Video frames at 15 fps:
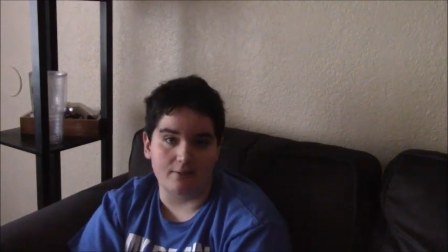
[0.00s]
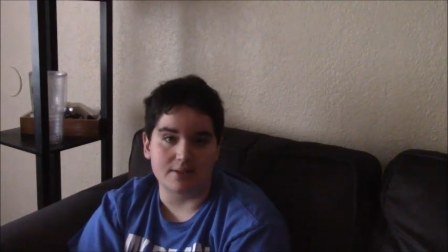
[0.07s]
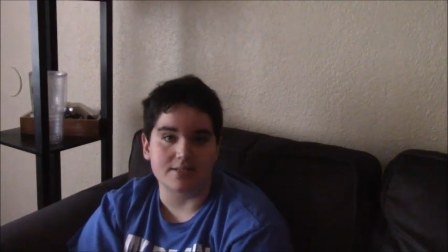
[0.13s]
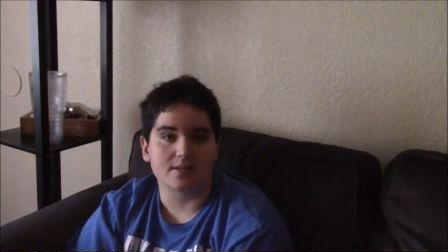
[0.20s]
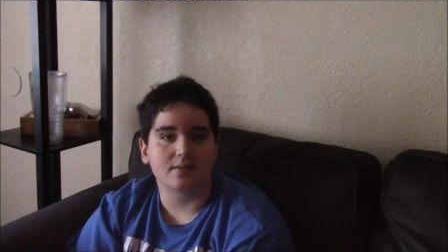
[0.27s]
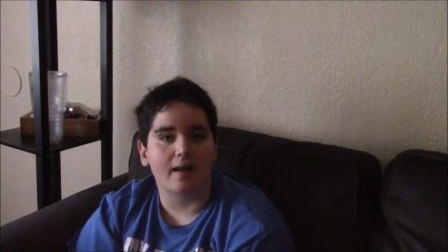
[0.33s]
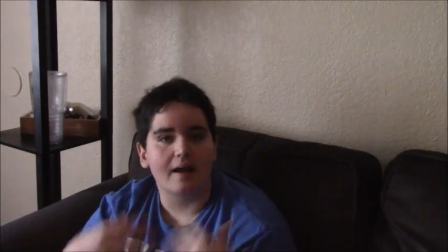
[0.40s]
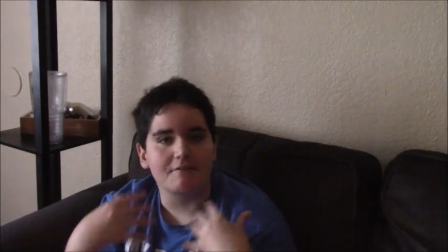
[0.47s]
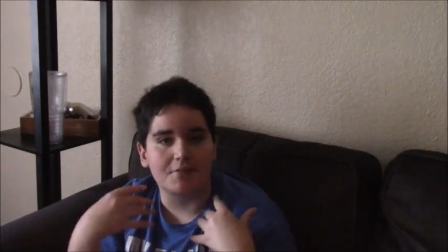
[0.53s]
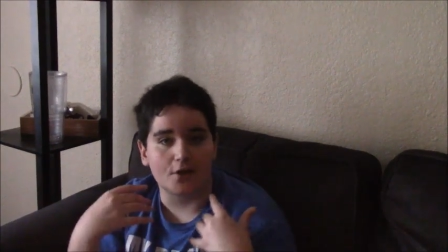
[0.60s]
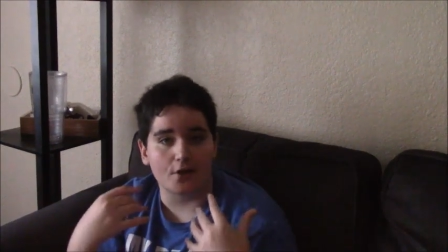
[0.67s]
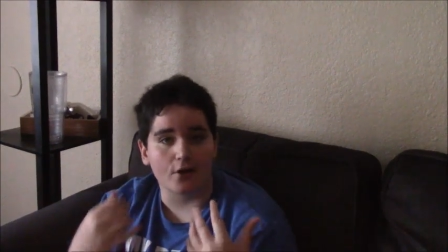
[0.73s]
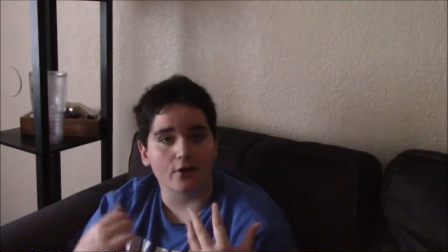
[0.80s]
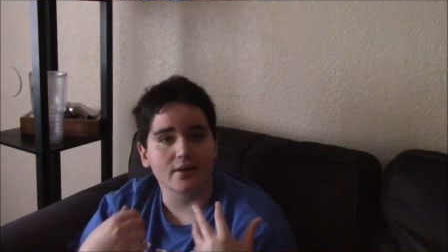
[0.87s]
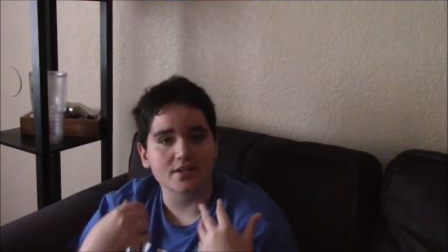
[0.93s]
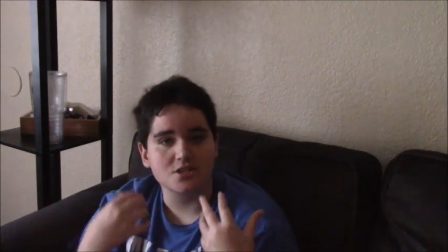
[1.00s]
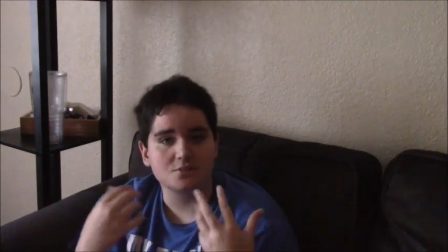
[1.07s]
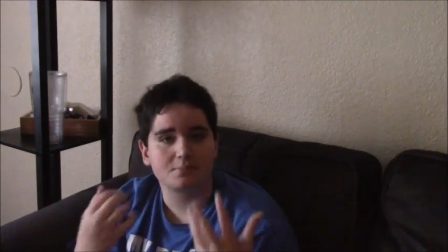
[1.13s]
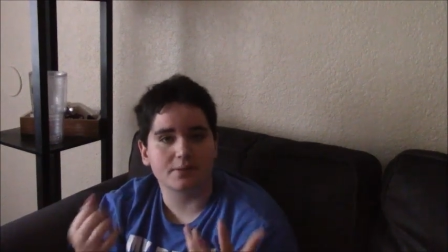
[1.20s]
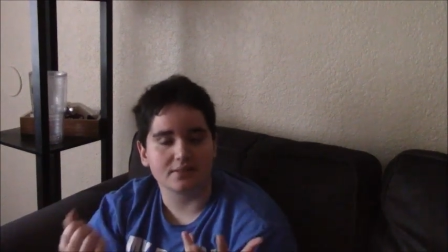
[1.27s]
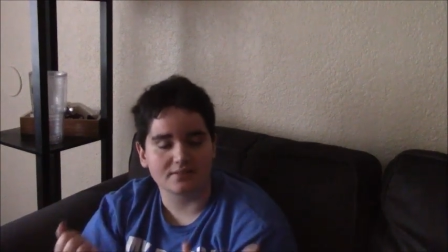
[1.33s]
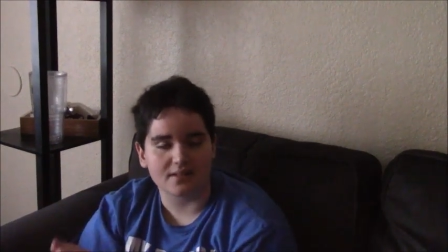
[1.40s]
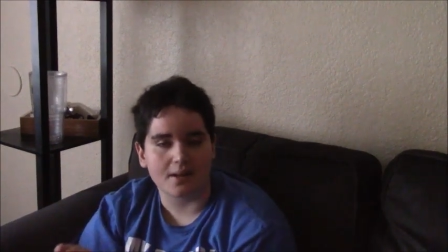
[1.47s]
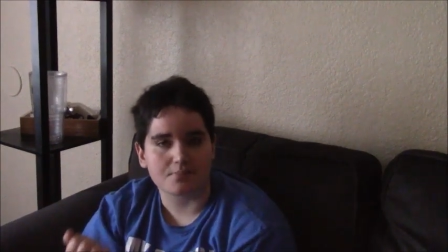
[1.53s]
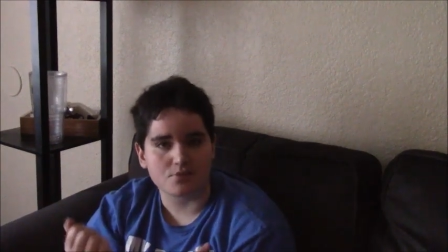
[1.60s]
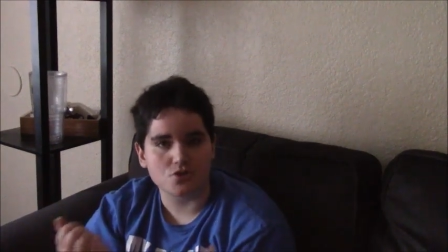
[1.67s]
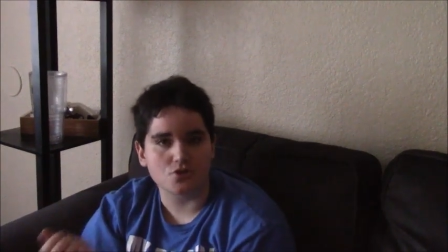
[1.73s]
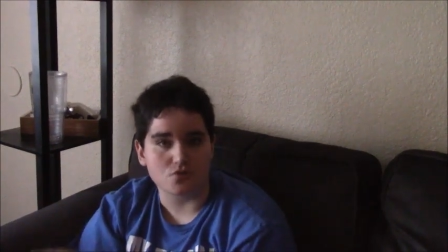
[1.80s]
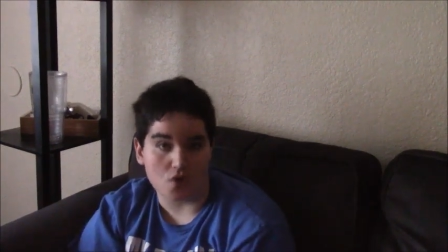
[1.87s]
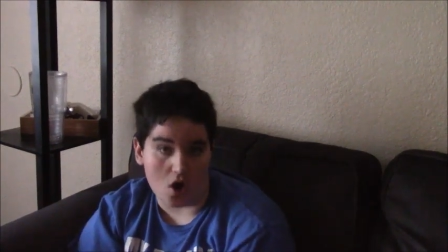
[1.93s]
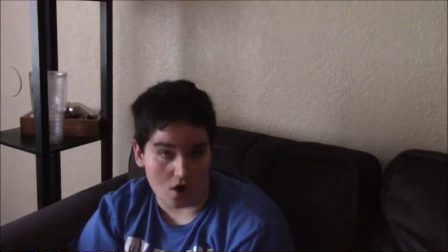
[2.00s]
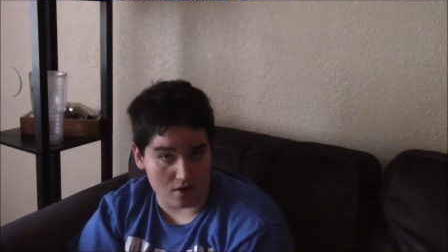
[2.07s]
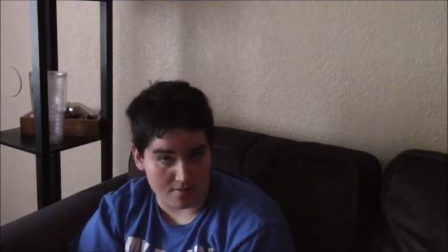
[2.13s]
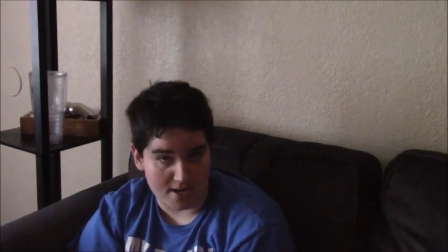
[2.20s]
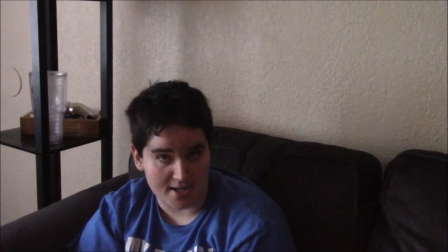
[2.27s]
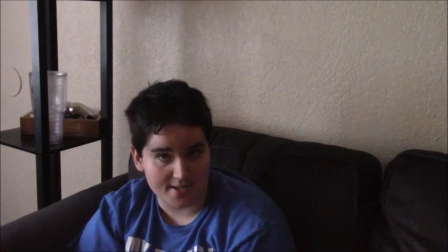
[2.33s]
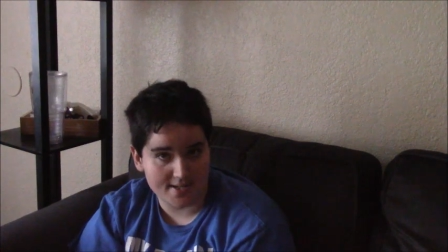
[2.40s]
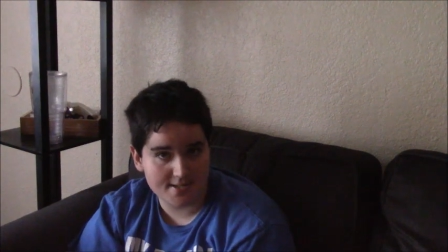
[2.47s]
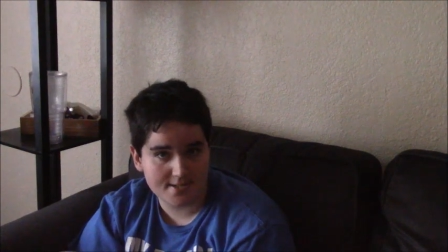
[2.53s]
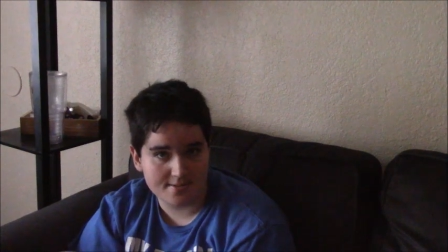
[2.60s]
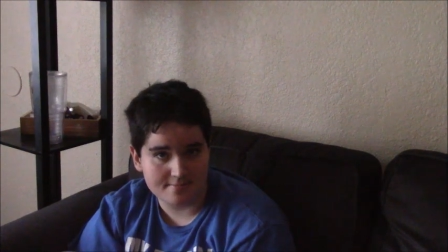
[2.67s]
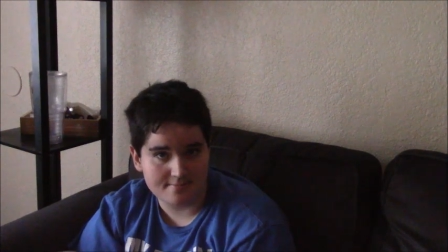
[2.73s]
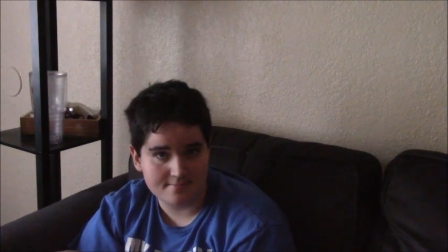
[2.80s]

until I have the courage built up to talk about it.